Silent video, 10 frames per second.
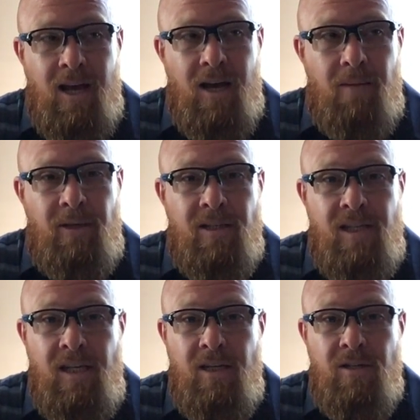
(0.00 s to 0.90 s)
uh, because
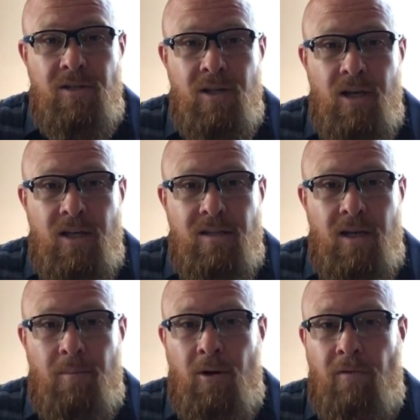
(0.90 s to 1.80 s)
he is
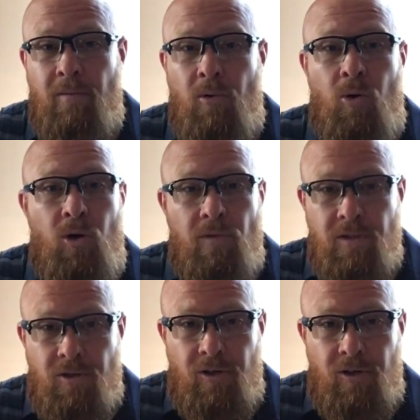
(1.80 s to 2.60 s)
set apart from all of his